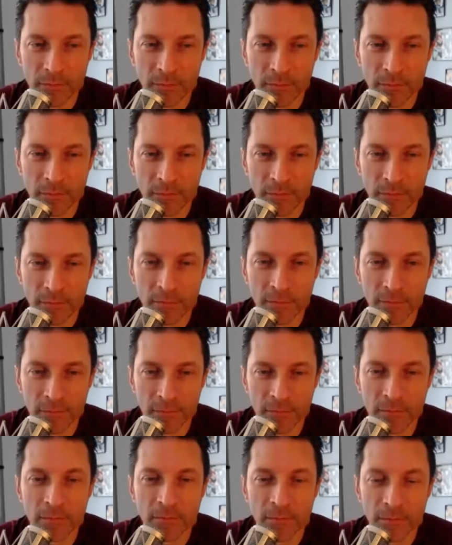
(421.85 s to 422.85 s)

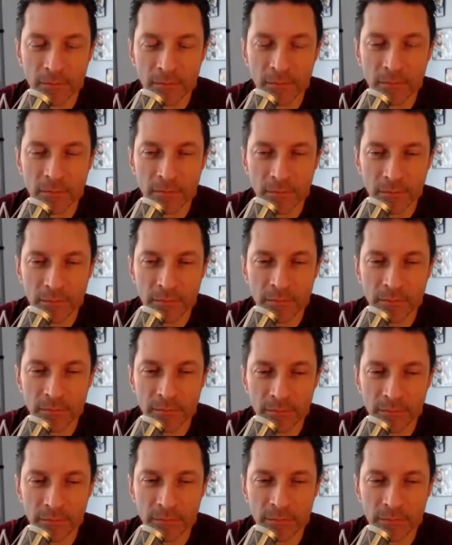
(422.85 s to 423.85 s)

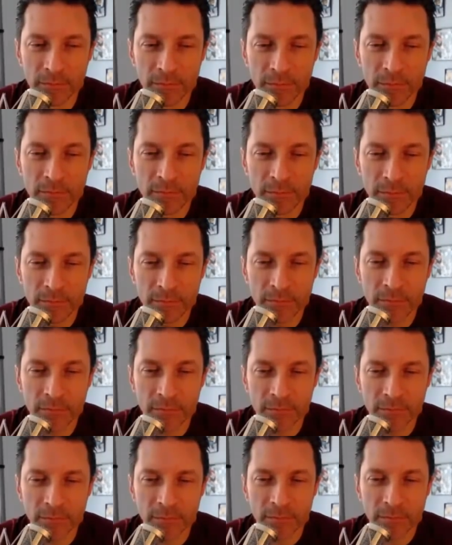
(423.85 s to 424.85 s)

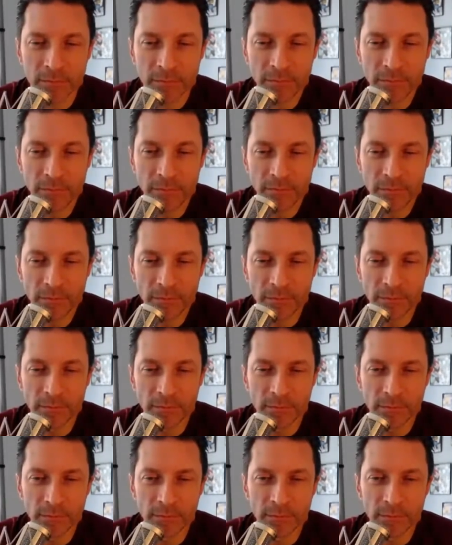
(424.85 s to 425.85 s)

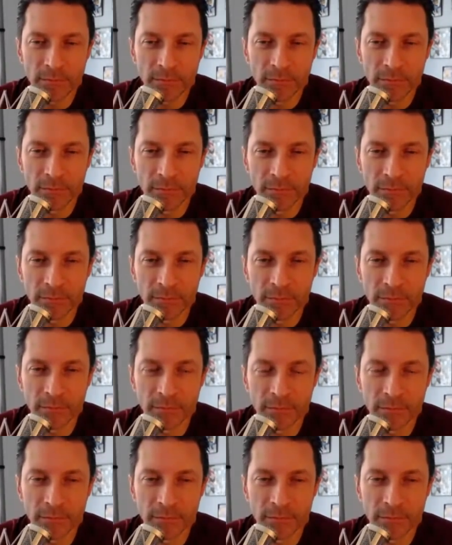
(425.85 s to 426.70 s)
(silent)